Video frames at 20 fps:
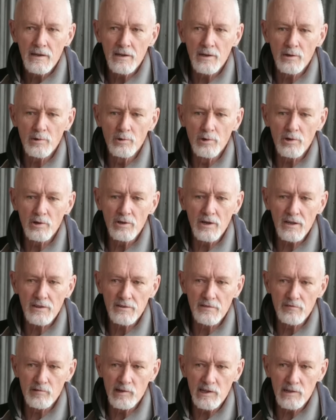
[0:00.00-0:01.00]
and it looked like
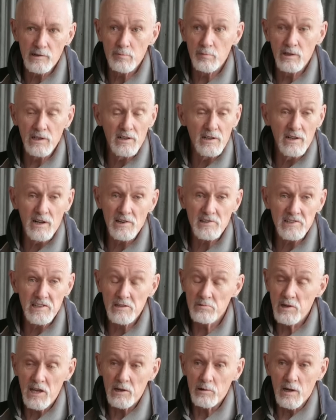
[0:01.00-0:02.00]
the veranda had been closed
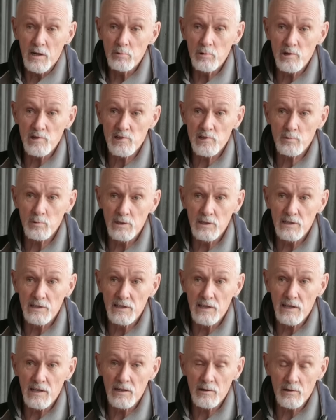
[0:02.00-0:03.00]
in. Anyway, we just went in
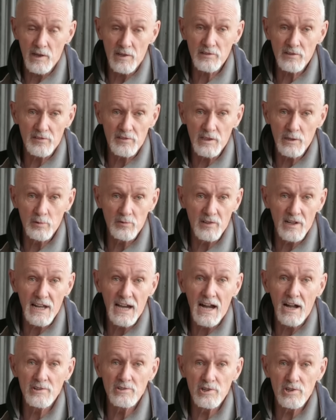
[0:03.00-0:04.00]
there. As I said, it was a
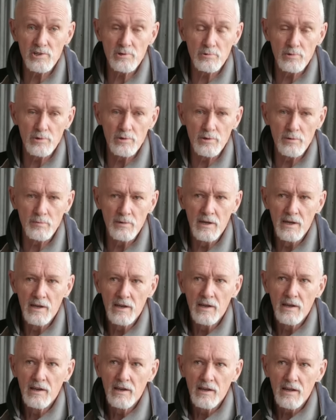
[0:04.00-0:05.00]
largish room,
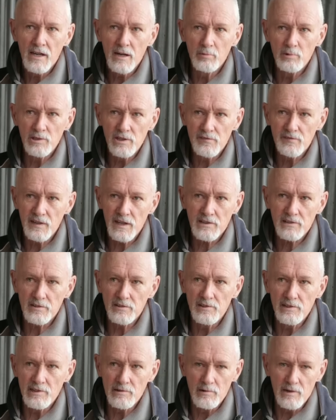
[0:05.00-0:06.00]
and we
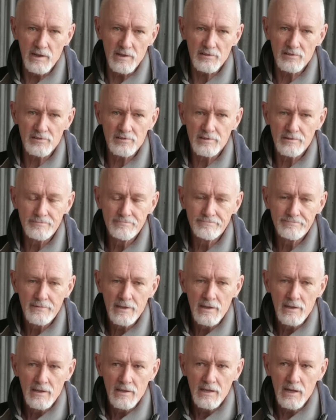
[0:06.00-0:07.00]
effected the arrest.
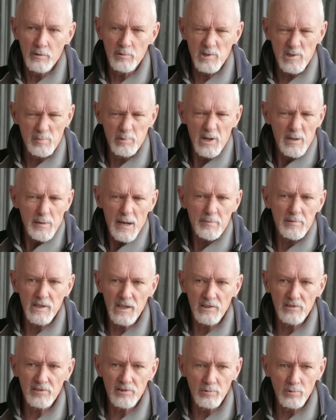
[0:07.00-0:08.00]
We just put him up
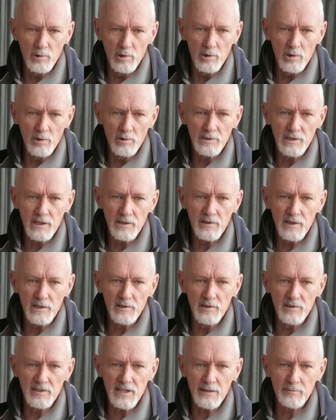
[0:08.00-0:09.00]
against the wall,
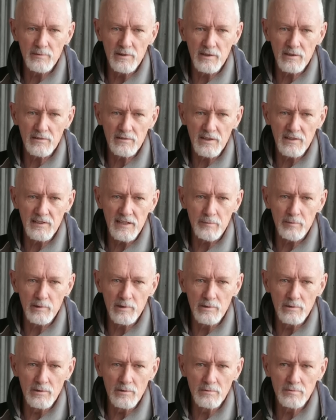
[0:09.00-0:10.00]
did the
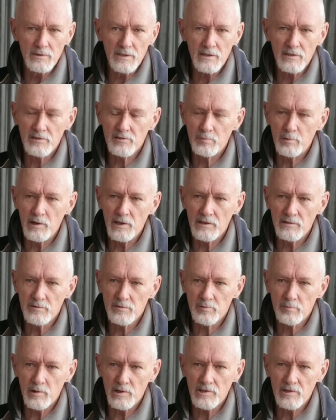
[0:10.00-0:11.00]
typical,
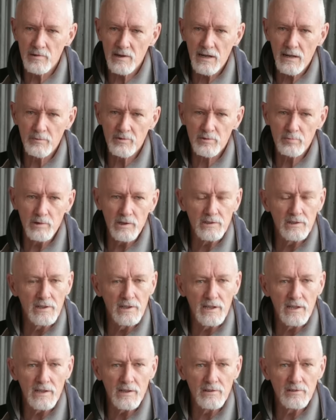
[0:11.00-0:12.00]
spread your arms, spread your
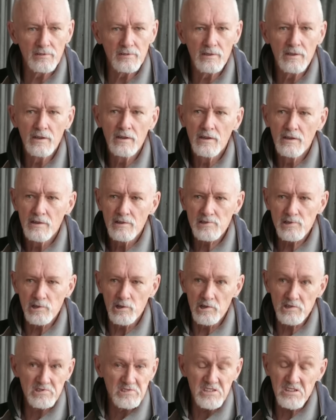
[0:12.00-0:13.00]
legs,
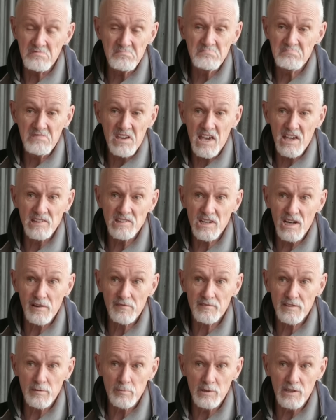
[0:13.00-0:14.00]
searched him,
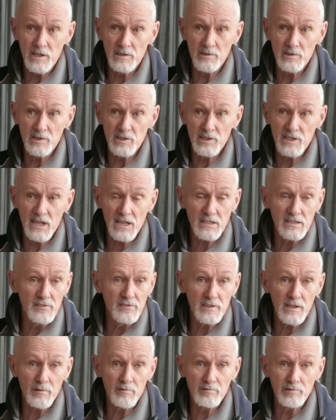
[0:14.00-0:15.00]
handcuffed him, and then the
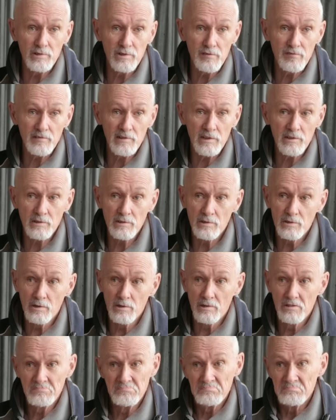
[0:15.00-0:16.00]
detectives come through the front
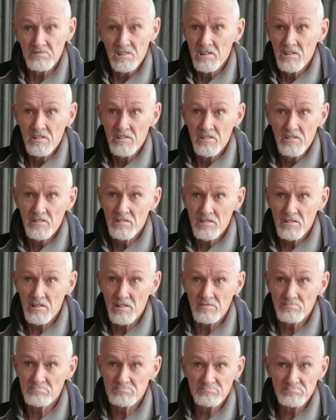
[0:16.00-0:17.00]
door,
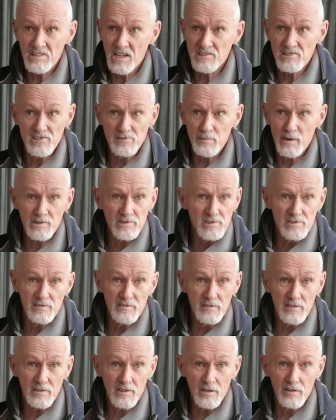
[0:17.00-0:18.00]
and that's as much
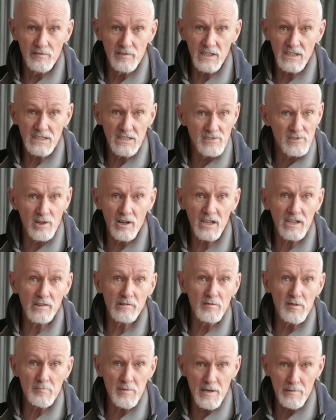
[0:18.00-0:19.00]
of it as I
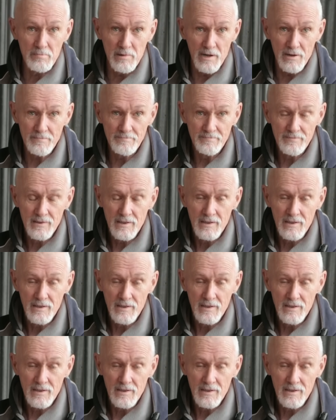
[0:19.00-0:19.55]
can remember.